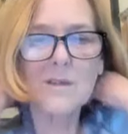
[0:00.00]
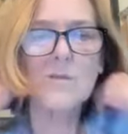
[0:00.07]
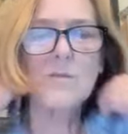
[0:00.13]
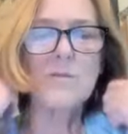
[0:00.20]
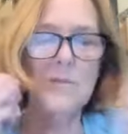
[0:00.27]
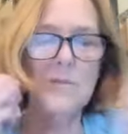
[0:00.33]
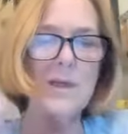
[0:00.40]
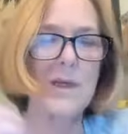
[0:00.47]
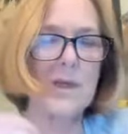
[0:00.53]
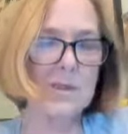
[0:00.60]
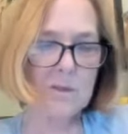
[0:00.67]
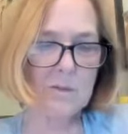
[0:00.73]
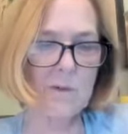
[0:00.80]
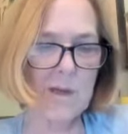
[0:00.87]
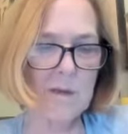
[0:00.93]
it
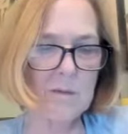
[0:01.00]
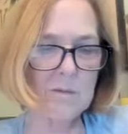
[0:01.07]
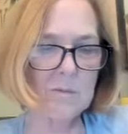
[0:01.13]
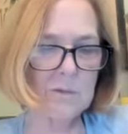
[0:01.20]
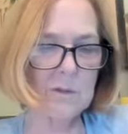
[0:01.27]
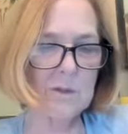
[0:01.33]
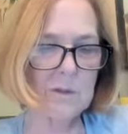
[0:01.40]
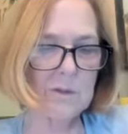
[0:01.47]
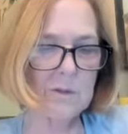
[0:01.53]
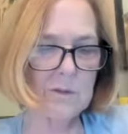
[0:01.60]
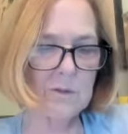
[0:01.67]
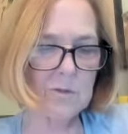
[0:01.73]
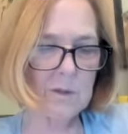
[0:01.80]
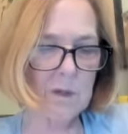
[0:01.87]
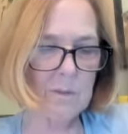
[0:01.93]
hangs around, we're going to do
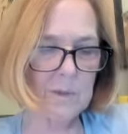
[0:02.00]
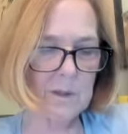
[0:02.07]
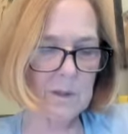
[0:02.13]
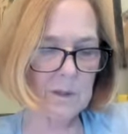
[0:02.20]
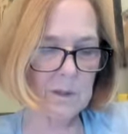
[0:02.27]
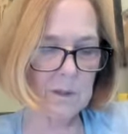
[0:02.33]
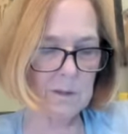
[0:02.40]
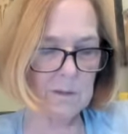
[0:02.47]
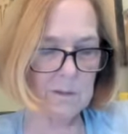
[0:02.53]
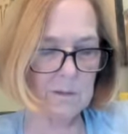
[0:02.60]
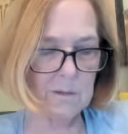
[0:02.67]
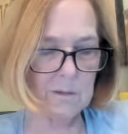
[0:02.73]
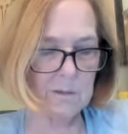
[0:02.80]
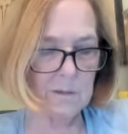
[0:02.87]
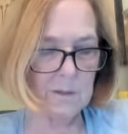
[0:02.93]
the drop again.
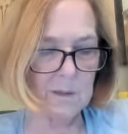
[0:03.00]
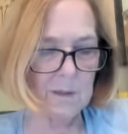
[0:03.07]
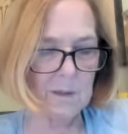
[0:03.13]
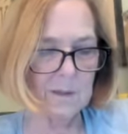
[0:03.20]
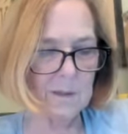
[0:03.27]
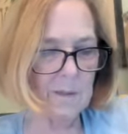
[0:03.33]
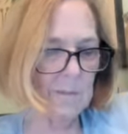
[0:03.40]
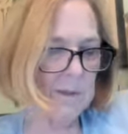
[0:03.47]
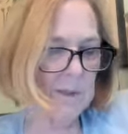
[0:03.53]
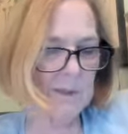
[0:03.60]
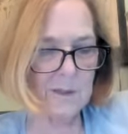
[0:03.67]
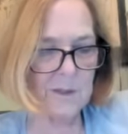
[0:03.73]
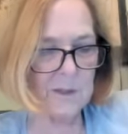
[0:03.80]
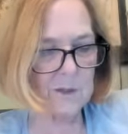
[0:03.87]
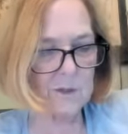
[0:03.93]
Some
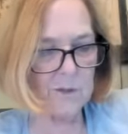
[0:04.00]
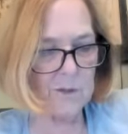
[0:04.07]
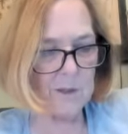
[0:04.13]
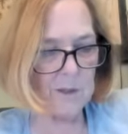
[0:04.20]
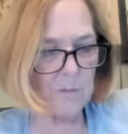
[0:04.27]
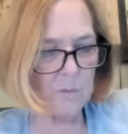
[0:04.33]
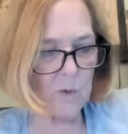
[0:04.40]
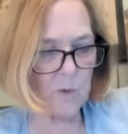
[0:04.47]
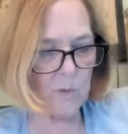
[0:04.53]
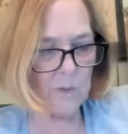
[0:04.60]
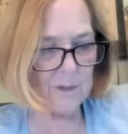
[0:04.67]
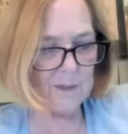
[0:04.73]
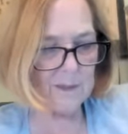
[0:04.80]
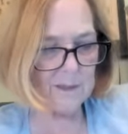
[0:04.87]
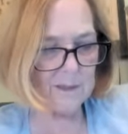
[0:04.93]
things just you get a more
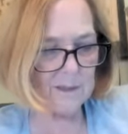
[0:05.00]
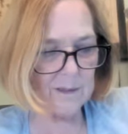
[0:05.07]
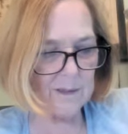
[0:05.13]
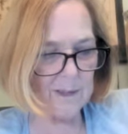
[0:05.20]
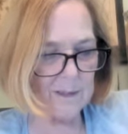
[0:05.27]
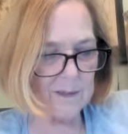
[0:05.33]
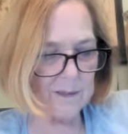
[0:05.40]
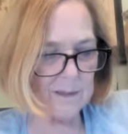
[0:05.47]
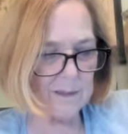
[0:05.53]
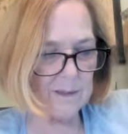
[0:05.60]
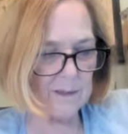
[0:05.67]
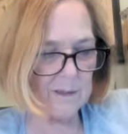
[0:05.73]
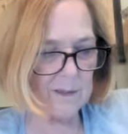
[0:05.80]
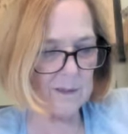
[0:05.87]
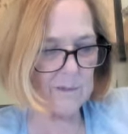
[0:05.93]
realistic idea
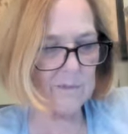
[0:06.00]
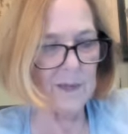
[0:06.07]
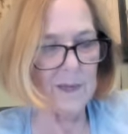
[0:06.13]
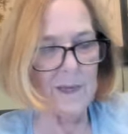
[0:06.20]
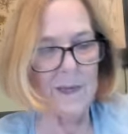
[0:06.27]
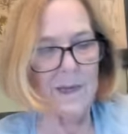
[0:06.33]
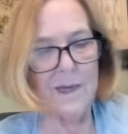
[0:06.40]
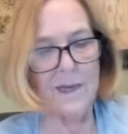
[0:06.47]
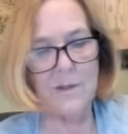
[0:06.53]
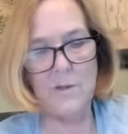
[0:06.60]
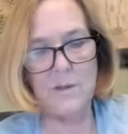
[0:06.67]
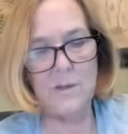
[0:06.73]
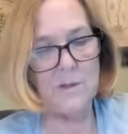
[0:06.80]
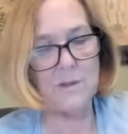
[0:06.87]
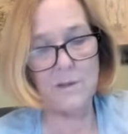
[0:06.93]
of, and
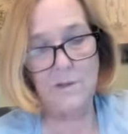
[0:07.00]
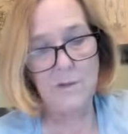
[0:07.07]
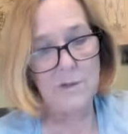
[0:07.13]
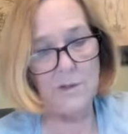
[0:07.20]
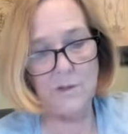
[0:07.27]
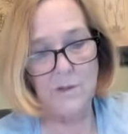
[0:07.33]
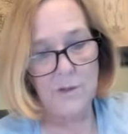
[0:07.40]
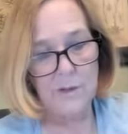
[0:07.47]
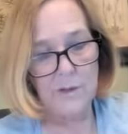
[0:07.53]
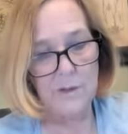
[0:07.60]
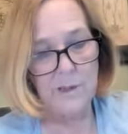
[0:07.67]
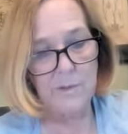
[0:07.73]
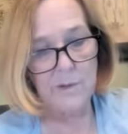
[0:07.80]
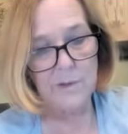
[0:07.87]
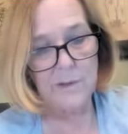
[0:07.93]
you just hook it
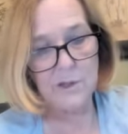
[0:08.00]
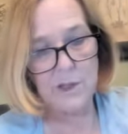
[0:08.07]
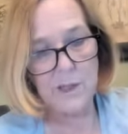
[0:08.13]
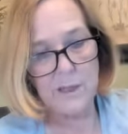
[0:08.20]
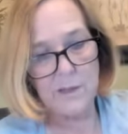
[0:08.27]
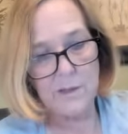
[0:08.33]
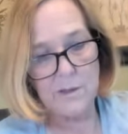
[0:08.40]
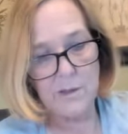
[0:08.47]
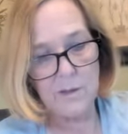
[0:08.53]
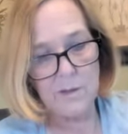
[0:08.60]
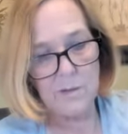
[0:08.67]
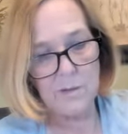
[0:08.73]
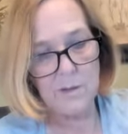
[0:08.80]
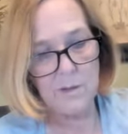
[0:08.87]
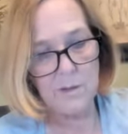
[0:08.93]
anywhere. The chain is
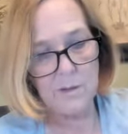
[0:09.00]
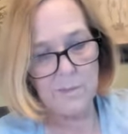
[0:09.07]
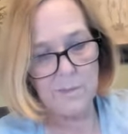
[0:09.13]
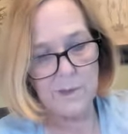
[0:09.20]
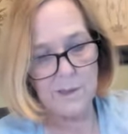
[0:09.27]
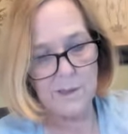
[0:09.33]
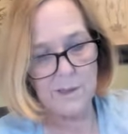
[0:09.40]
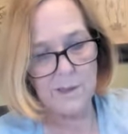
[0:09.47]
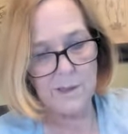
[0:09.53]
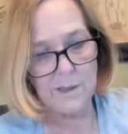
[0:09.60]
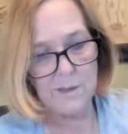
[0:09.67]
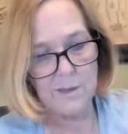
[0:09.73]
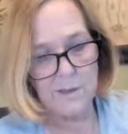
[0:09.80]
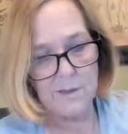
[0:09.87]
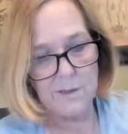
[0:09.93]
all
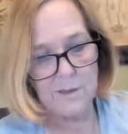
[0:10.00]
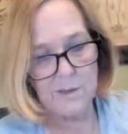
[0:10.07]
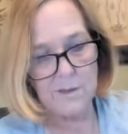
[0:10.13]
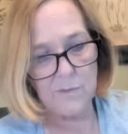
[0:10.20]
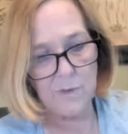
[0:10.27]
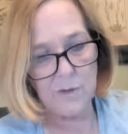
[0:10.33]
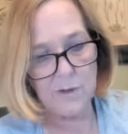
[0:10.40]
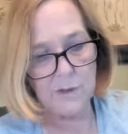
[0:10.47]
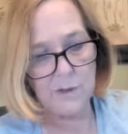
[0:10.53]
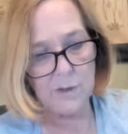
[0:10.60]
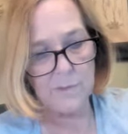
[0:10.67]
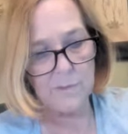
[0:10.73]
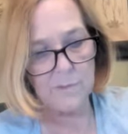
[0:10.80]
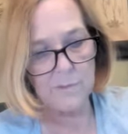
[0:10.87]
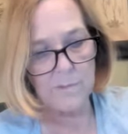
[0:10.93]
consistent as far as
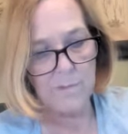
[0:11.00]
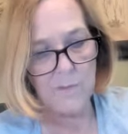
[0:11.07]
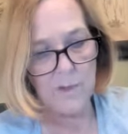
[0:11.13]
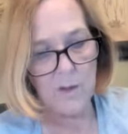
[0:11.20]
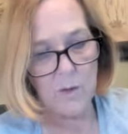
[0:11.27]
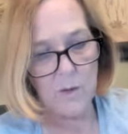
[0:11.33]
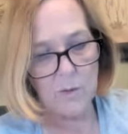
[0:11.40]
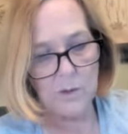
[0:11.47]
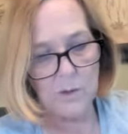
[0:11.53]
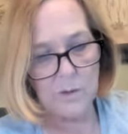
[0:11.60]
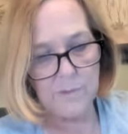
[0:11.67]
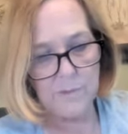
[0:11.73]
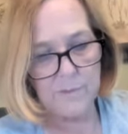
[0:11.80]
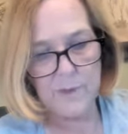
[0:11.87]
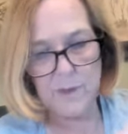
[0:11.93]
the
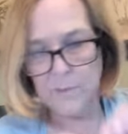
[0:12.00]
holes